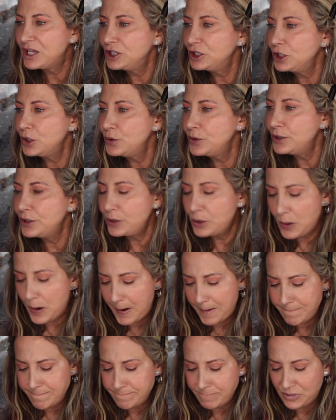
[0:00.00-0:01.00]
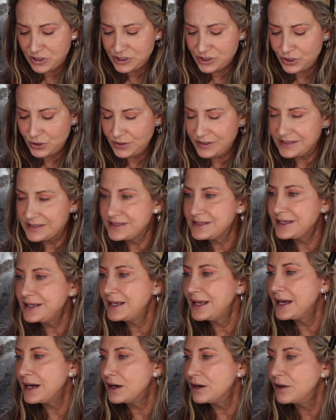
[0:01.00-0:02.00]
Load it on so you can see
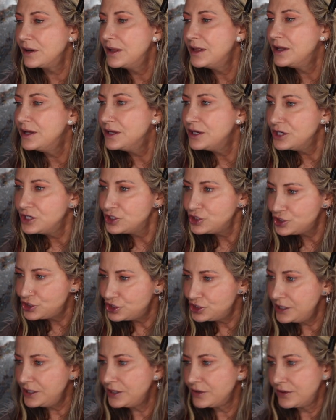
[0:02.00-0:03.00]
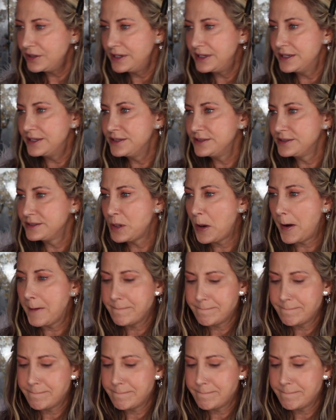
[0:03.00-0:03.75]
how sheer it is,